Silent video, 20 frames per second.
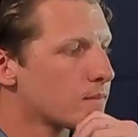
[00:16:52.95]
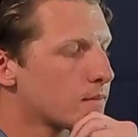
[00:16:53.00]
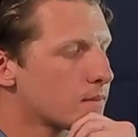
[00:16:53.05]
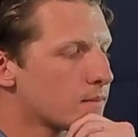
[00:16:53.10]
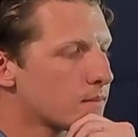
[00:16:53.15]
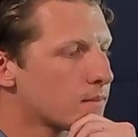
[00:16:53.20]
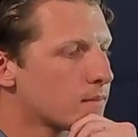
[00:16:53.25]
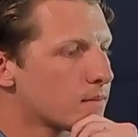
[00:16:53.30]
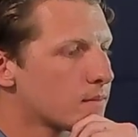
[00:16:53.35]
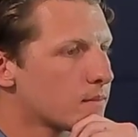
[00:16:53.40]

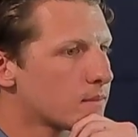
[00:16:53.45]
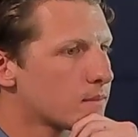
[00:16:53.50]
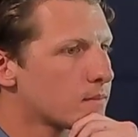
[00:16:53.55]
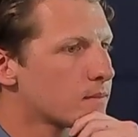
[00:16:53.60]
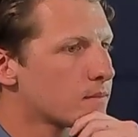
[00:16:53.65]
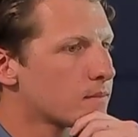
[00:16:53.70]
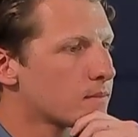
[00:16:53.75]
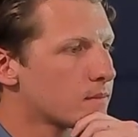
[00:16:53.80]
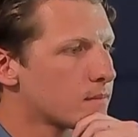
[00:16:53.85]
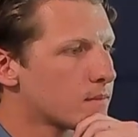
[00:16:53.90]

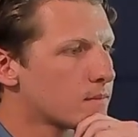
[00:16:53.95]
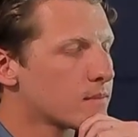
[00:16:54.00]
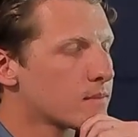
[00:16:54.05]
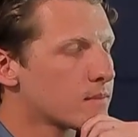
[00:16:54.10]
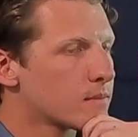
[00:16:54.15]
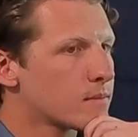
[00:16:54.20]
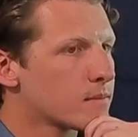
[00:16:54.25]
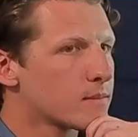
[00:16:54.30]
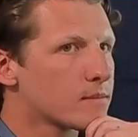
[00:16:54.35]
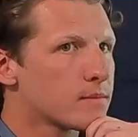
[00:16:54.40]

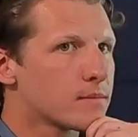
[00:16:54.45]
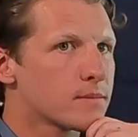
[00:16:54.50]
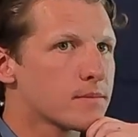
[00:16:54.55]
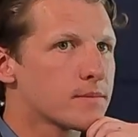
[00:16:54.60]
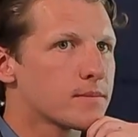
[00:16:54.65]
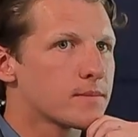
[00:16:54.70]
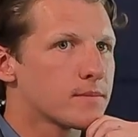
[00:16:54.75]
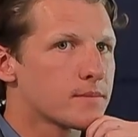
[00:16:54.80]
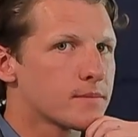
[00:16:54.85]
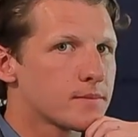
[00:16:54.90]

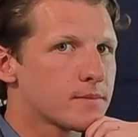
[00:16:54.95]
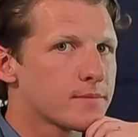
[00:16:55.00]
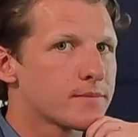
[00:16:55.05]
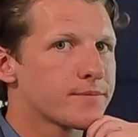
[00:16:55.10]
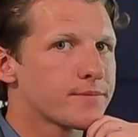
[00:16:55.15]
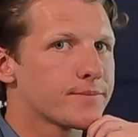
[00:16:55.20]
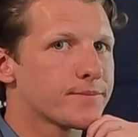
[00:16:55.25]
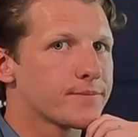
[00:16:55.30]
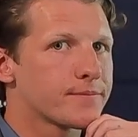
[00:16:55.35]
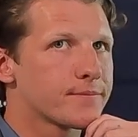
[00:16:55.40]

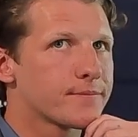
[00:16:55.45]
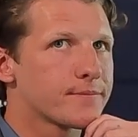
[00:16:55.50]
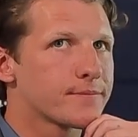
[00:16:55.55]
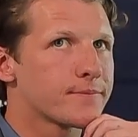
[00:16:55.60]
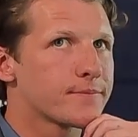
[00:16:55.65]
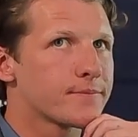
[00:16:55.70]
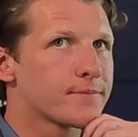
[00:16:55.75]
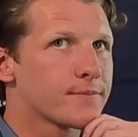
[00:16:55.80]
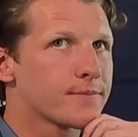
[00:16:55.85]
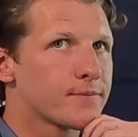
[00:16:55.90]

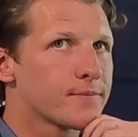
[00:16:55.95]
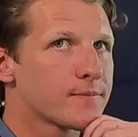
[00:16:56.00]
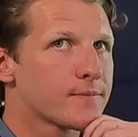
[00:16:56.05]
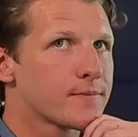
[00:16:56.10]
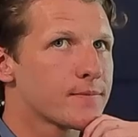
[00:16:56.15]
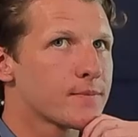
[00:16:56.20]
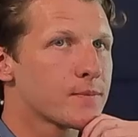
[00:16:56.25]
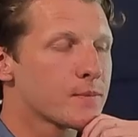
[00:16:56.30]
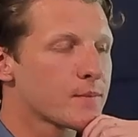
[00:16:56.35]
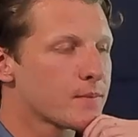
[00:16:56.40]

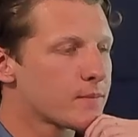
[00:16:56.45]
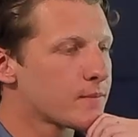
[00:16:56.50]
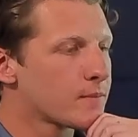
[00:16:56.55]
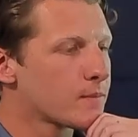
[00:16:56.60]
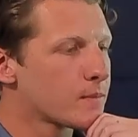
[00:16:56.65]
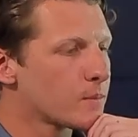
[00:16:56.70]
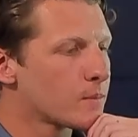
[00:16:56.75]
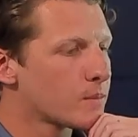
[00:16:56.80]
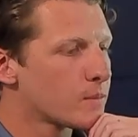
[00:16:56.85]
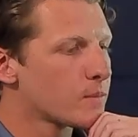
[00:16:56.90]

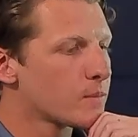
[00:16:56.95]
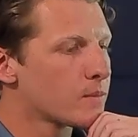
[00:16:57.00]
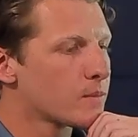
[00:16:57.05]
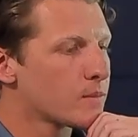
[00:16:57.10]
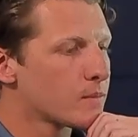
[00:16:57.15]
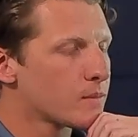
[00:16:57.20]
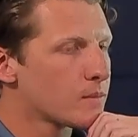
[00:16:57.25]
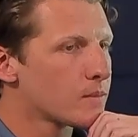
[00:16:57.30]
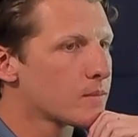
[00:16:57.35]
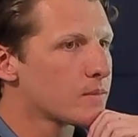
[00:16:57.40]

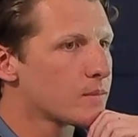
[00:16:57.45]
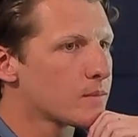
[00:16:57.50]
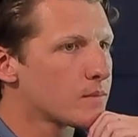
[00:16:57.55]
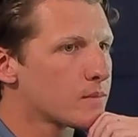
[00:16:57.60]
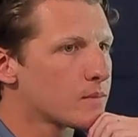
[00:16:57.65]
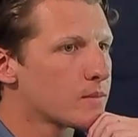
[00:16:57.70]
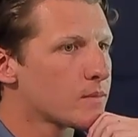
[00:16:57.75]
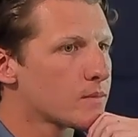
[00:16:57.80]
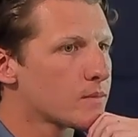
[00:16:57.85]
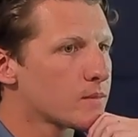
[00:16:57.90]

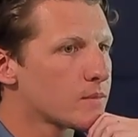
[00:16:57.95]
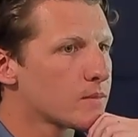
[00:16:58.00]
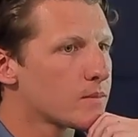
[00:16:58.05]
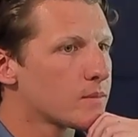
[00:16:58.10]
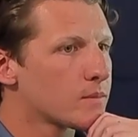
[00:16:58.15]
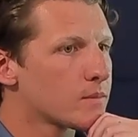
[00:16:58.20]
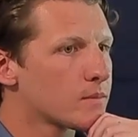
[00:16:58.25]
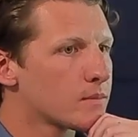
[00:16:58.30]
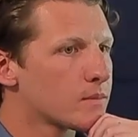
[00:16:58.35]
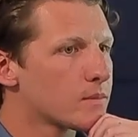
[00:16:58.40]

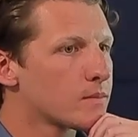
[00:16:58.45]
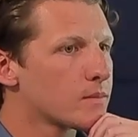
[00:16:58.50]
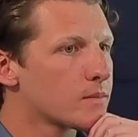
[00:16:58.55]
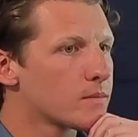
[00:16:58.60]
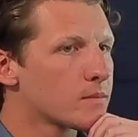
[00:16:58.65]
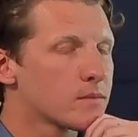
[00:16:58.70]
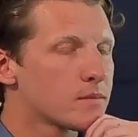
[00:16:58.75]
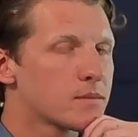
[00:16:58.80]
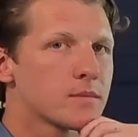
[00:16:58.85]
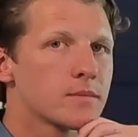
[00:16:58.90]

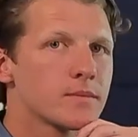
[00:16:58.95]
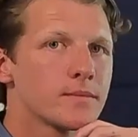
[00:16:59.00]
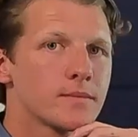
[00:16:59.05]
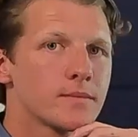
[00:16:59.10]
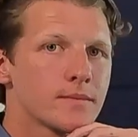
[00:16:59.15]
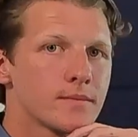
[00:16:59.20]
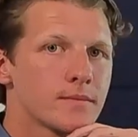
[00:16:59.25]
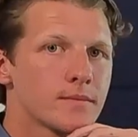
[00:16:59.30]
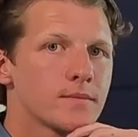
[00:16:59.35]
This person isn't speaking.